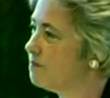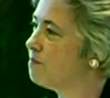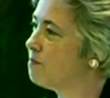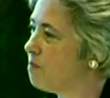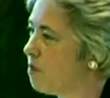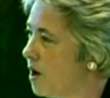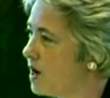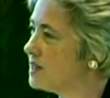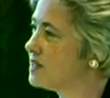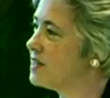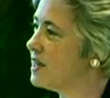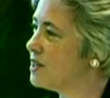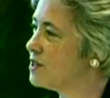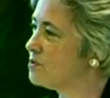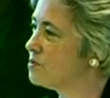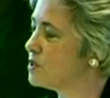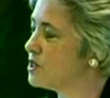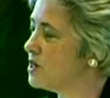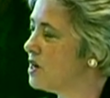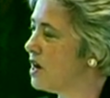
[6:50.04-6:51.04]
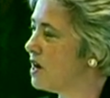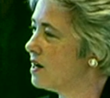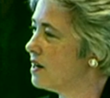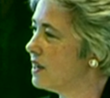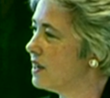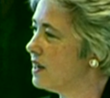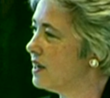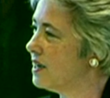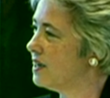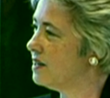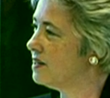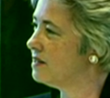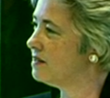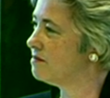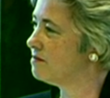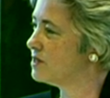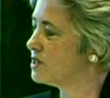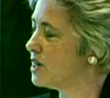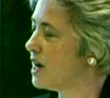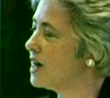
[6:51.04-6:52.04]
process was not going
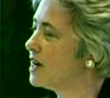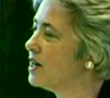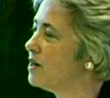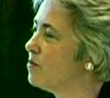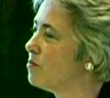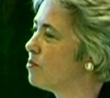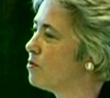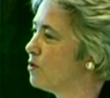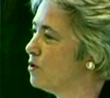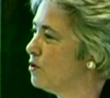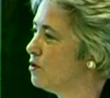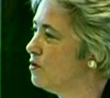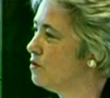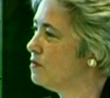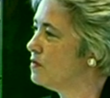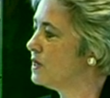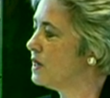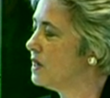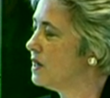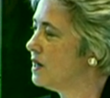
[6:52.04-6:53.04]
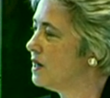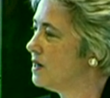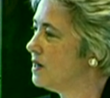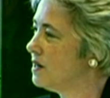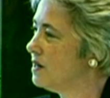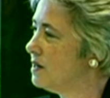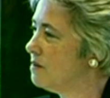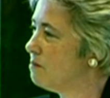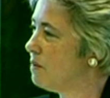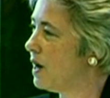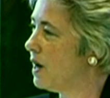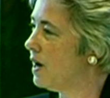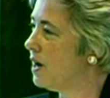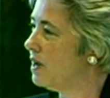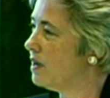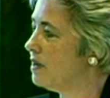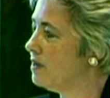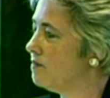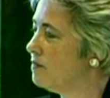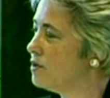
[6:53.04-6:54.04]
to improve
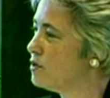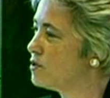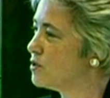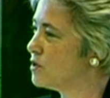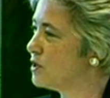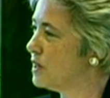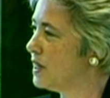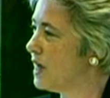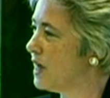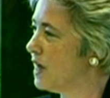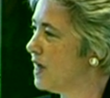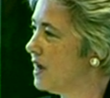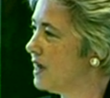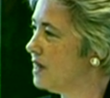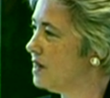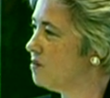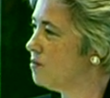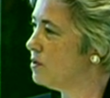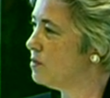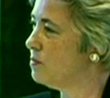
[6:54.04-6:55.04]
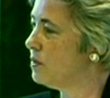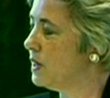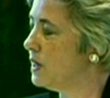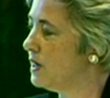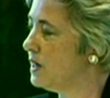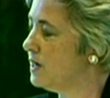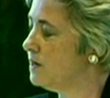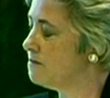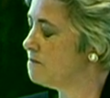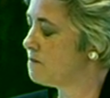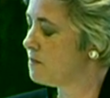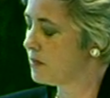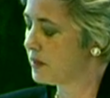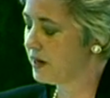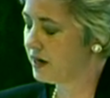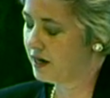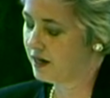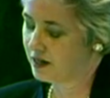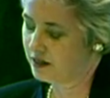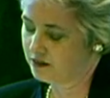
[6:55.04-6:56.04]
by future delay, and it would be
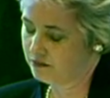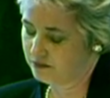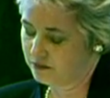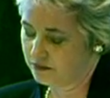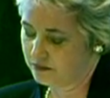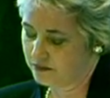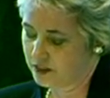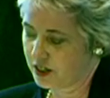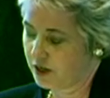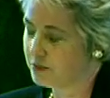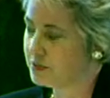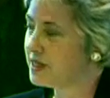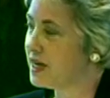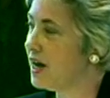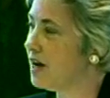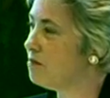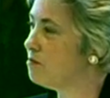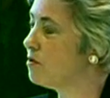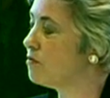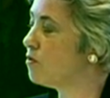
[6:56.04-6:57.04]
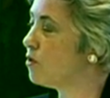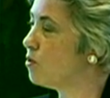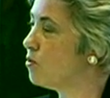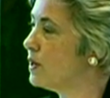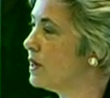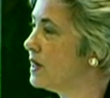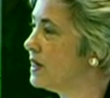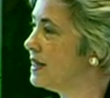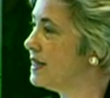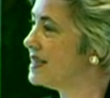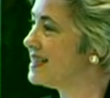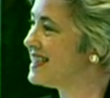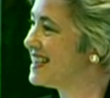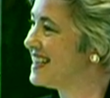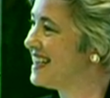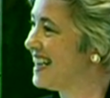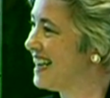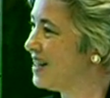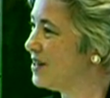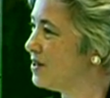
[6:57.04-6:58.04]
some time before we could get
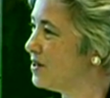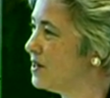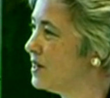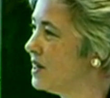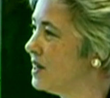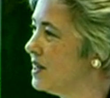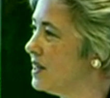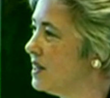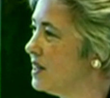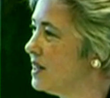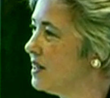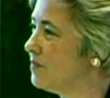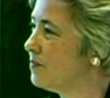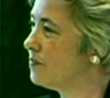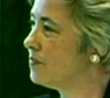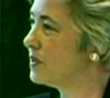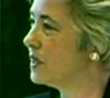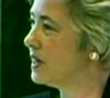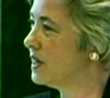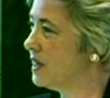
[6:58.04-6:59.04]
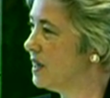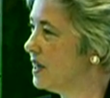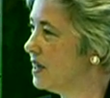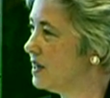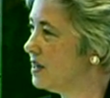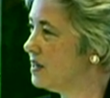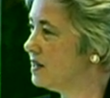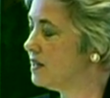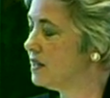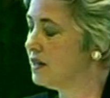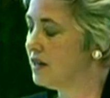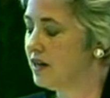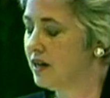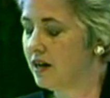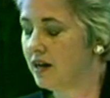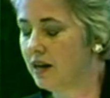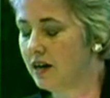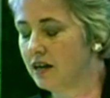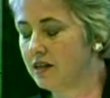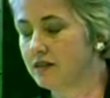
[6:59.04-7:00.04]
together again.
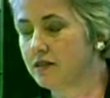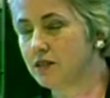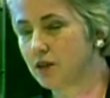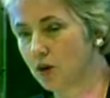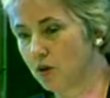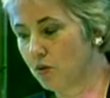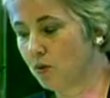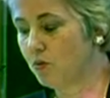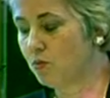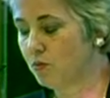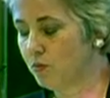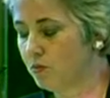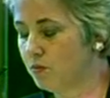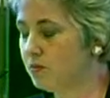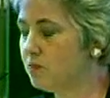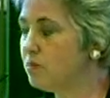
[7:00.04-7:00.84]
So